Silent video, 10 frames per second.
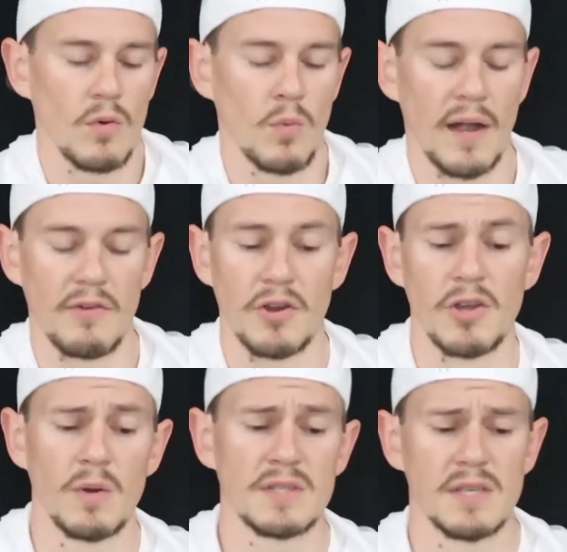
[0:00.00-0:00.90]
Whenever you're
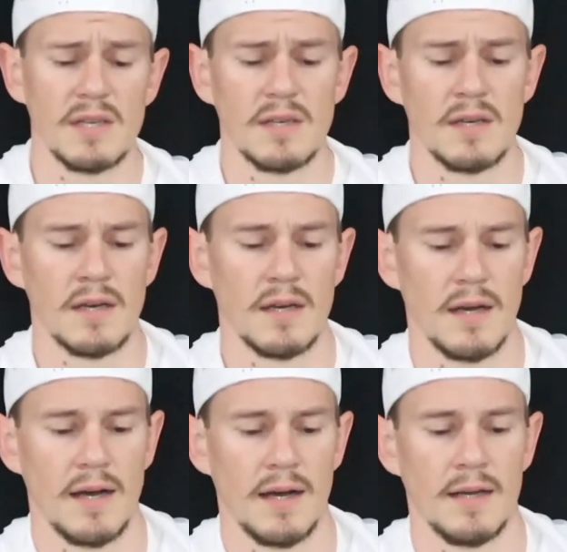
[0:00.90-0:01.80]
going
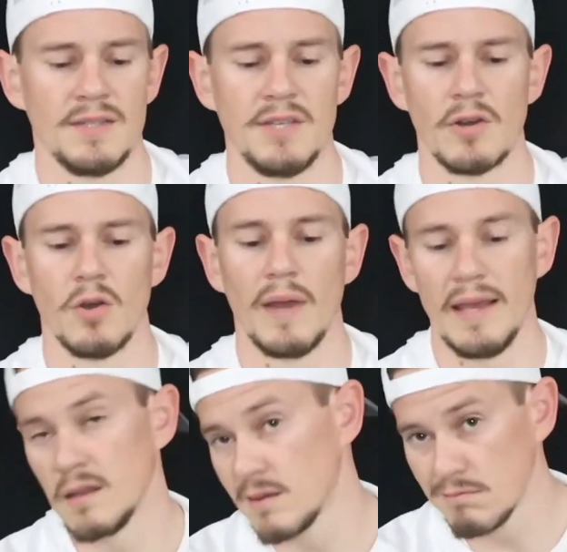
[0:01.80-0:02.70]
to zero
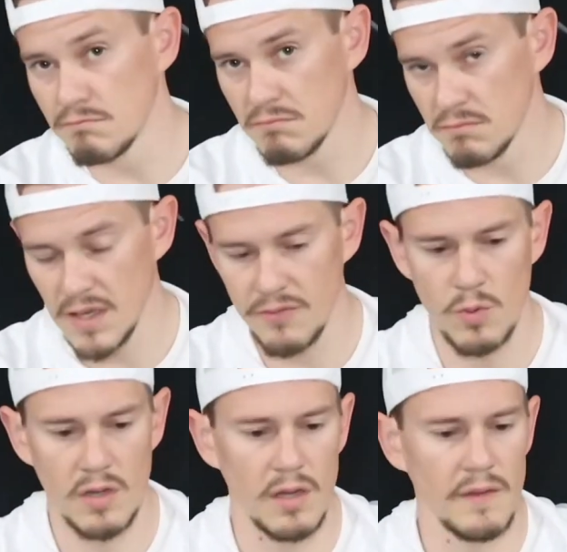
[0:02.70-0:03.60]
in, if
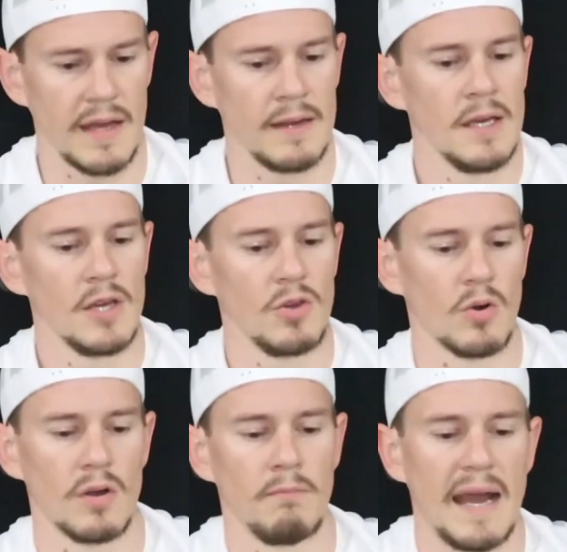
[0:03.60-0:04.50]
you want to call it that,
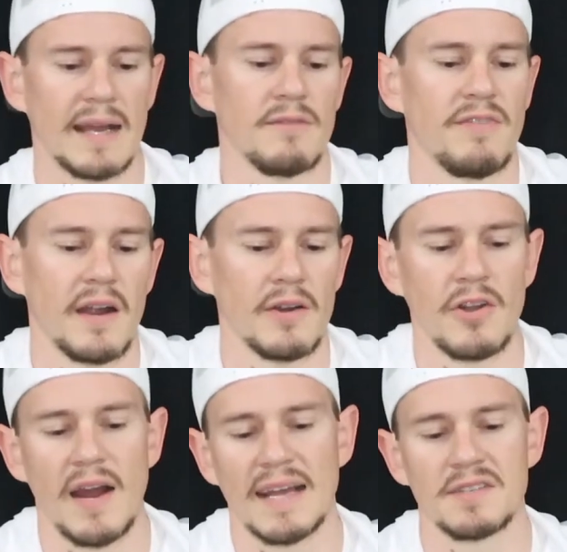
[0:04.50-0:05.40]
your magnifier,
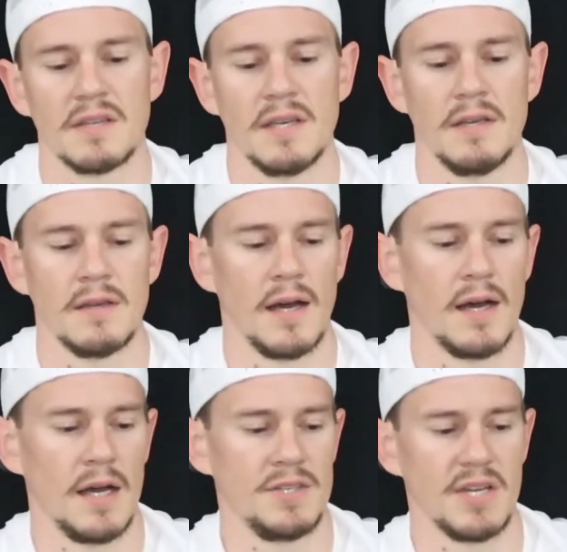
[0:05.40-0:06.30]
you're not actually
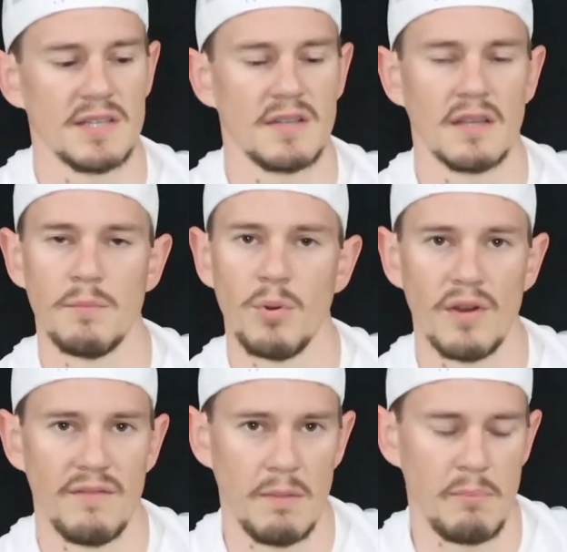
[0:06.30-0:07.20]
adjusting the
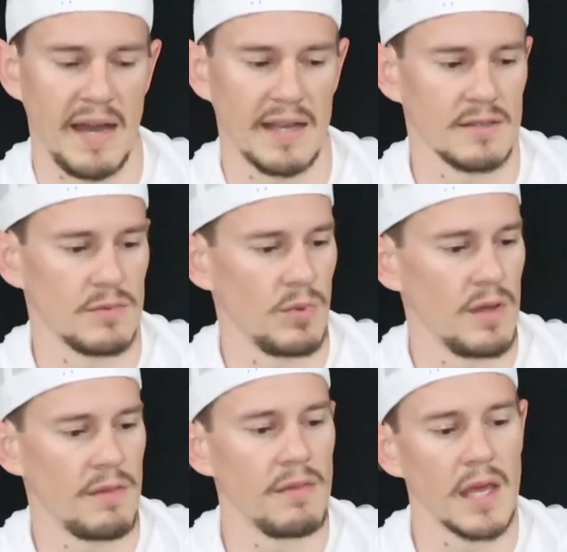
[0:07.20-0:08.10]
point of impact
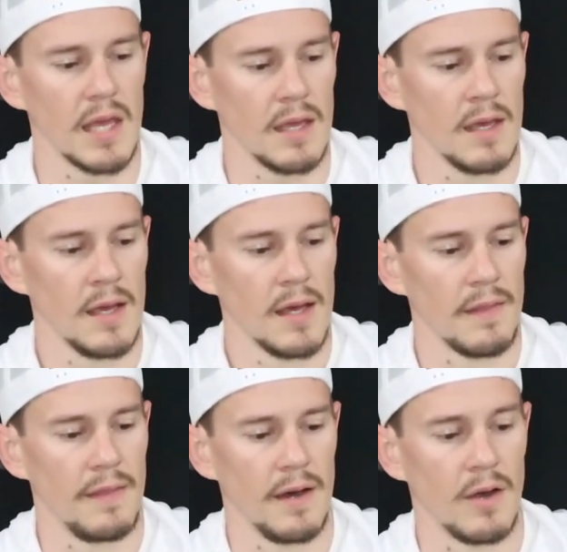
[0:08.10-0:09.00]
with the
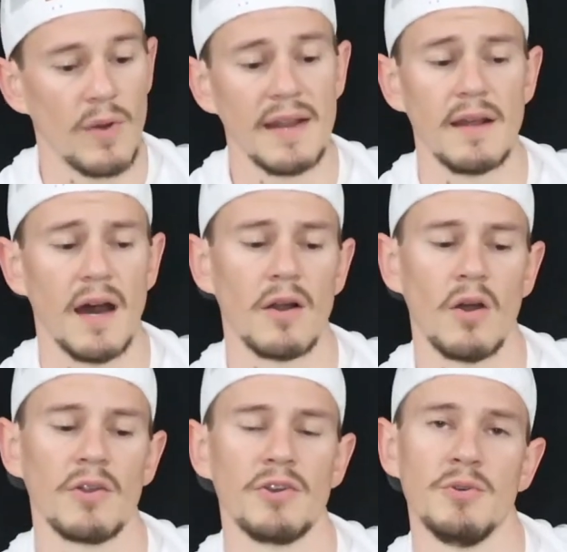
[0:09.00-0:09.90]
red dot.
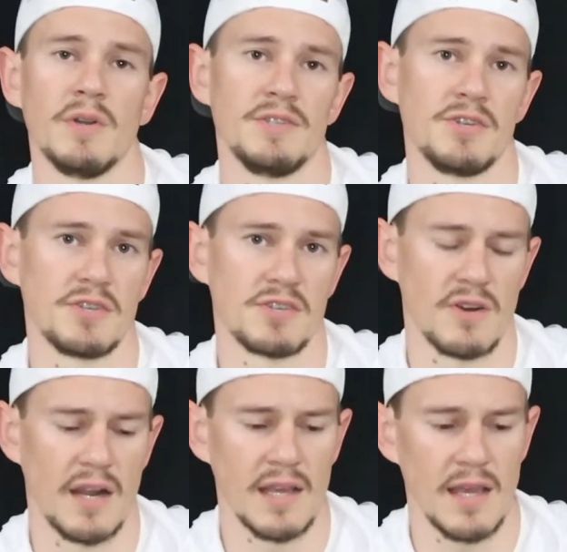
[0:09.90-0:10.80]
All you're doing is you're just
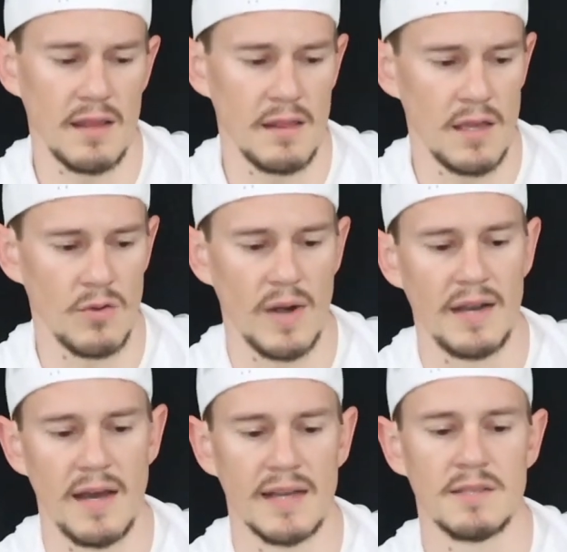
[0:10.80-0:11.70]
trying to get the
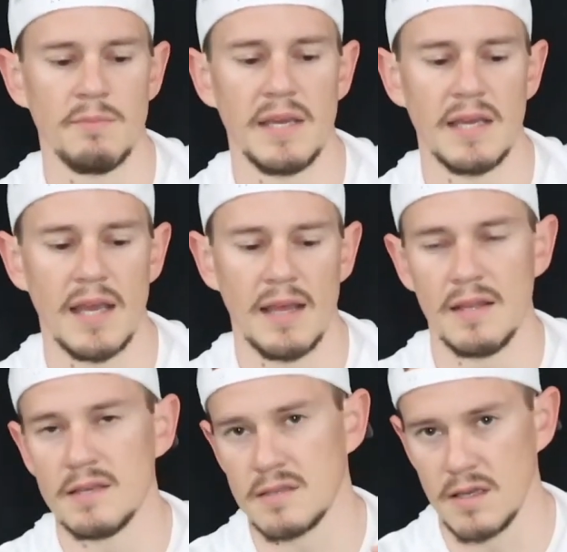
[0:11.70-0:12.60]
red dot to be in
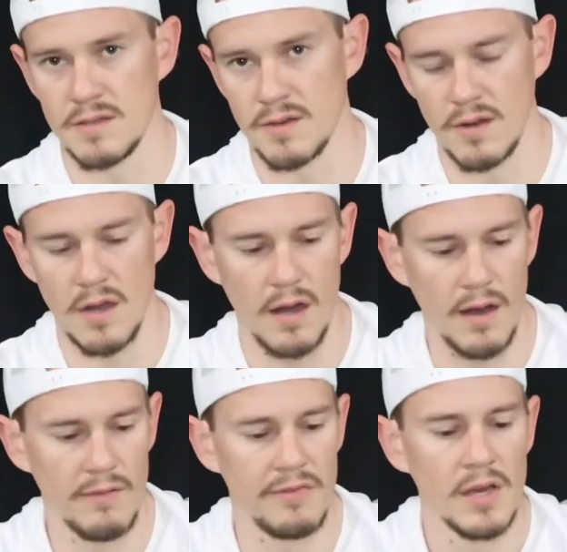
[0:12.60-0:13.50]
the center
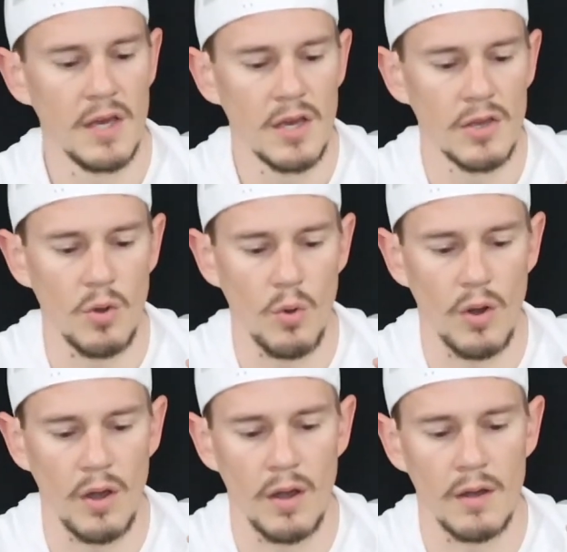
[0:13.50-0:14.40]
of
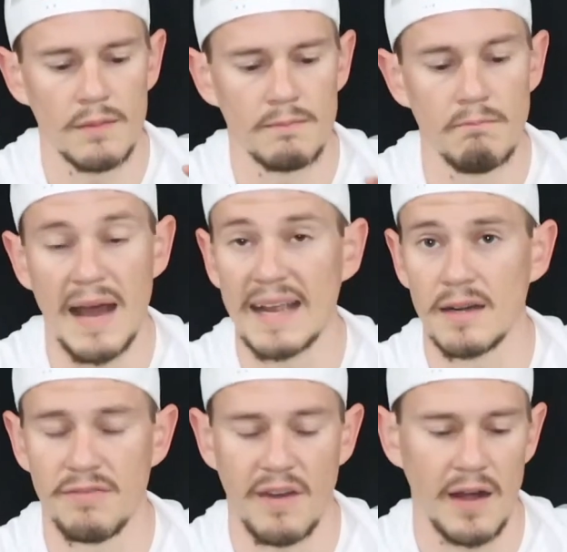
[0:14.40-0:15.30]
your
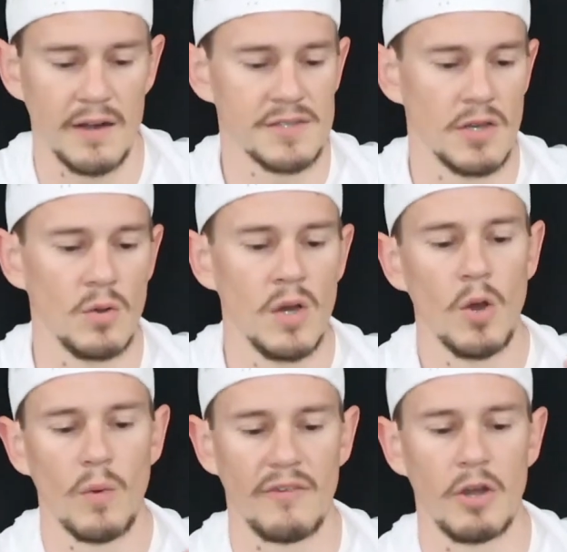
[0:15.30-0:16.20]
magnifier. So
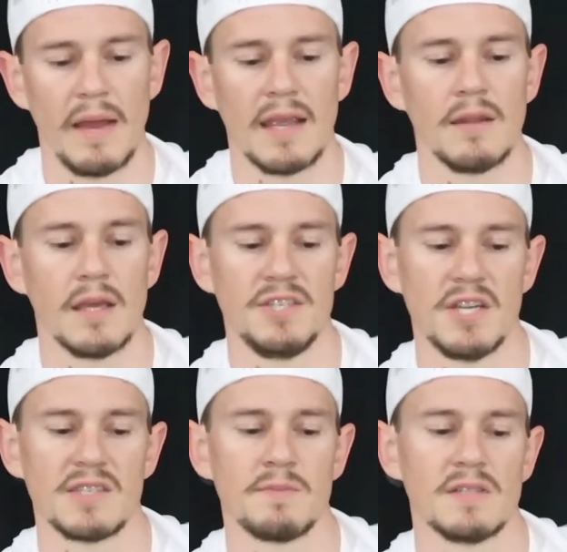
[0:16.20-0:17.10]
whenever you're making the
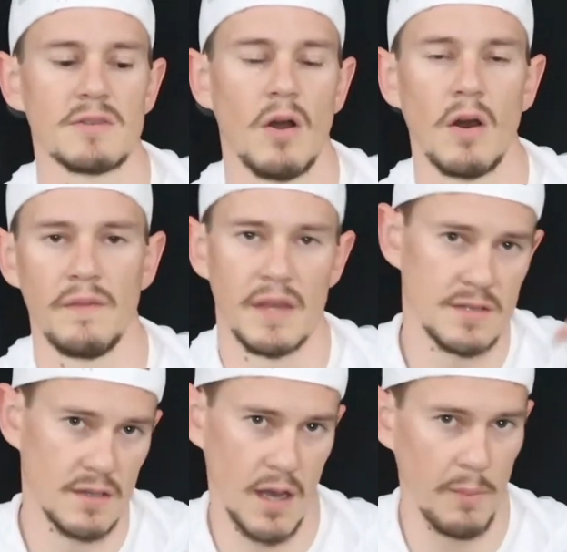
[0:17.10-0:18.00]
adjustments on
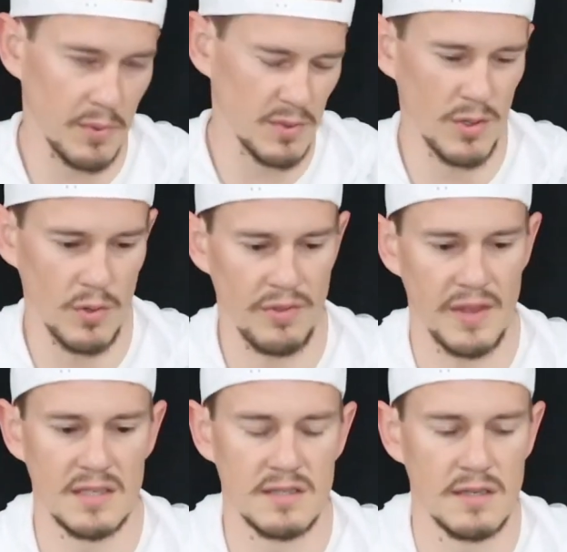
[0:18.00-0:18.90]
this, a couple little
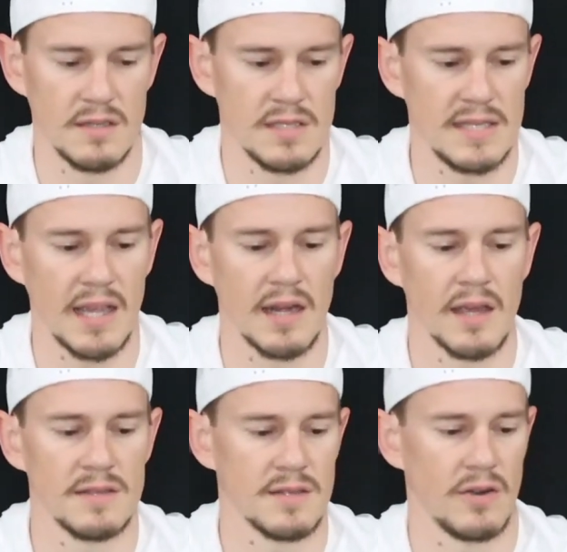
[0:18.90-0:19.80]
things to take
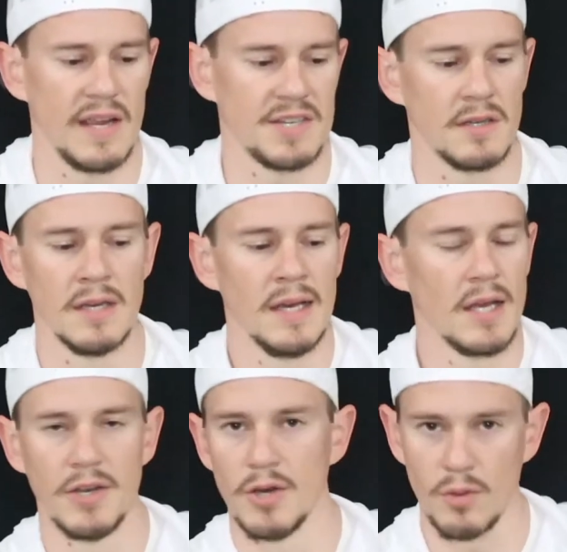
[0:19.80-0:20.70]
into consideration.
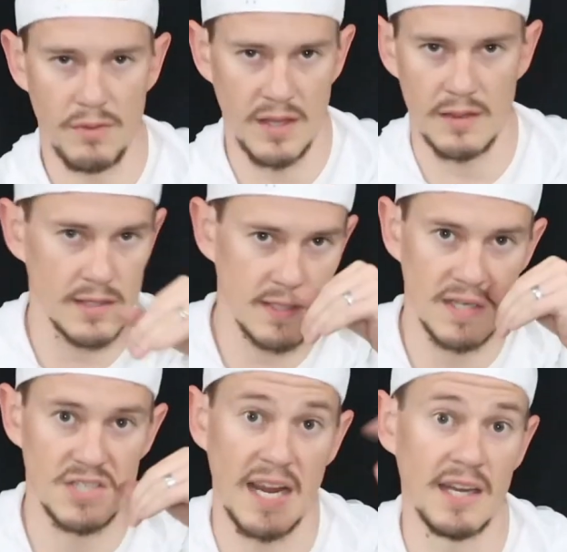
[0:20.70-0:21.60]
Don't think that it's
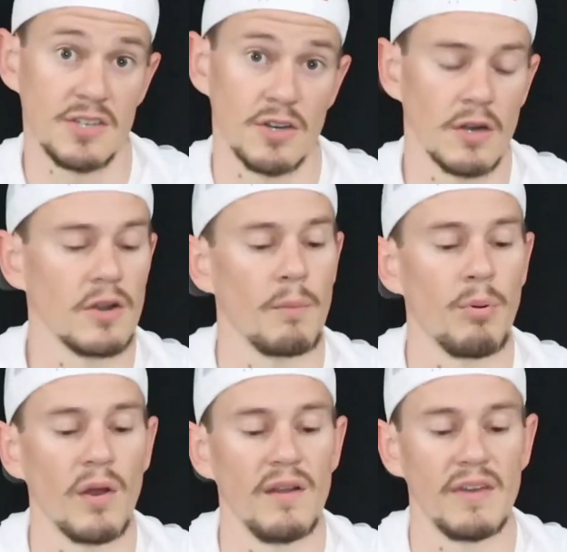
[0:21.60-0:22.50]
going to change your
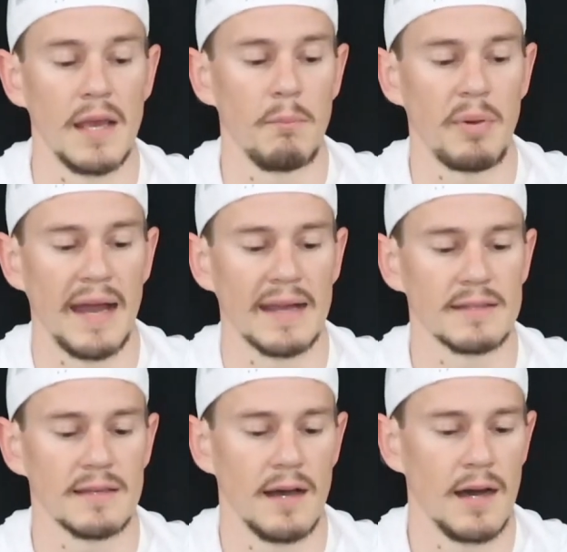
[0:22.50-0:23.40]
point of impact,